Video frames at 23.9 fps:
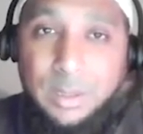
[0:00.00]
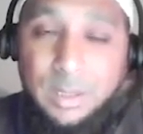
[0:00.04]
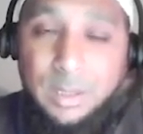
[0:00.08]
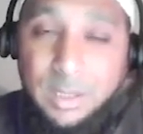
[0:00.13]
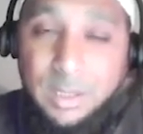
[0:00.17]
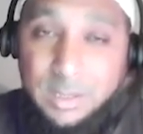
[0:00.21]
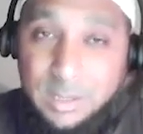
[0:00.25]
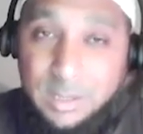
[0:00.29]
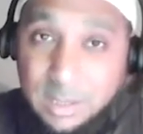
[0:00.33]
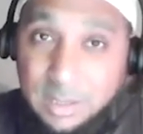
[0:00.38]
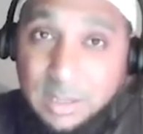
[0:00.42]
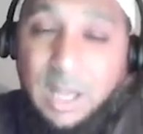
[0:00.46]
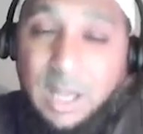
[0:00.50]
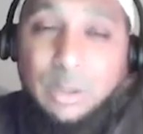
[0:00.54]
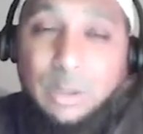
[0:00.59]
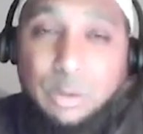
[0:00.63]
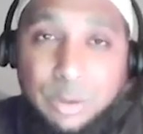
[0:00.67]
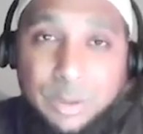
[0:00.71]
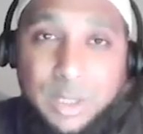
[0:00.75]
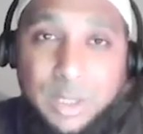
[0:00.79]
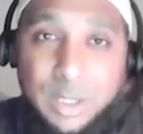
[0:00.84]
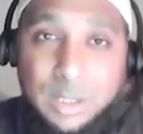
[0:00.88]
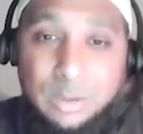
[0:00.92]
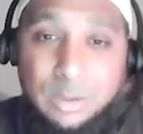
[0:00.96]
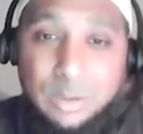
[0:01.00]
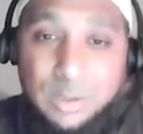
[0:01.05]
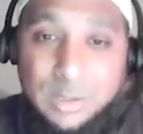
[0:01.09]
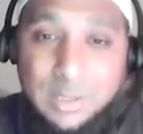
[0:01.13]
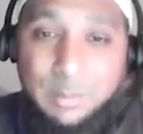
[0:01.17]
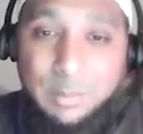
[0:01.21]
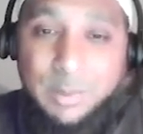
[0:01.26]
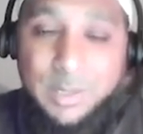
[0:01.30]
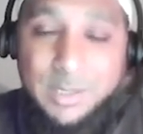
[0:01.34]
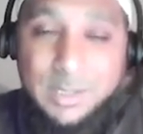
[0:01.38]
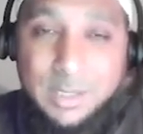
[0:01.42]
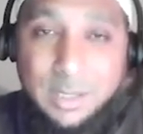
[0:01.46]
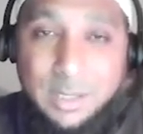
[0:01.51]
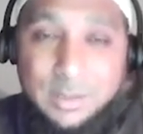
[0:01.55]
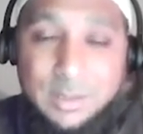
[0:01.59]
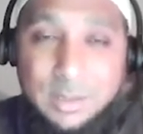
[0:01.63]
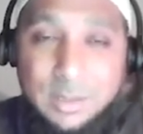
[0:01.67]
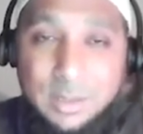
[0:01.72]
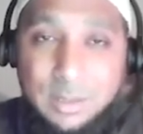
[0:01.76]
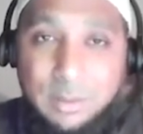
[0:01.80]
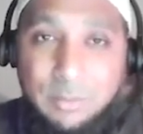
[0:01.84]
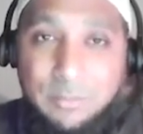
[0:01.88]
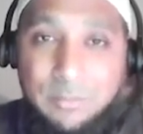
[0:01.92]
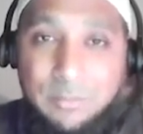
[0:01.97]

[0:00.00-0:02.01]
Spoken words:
It's in that context. Does that make sense?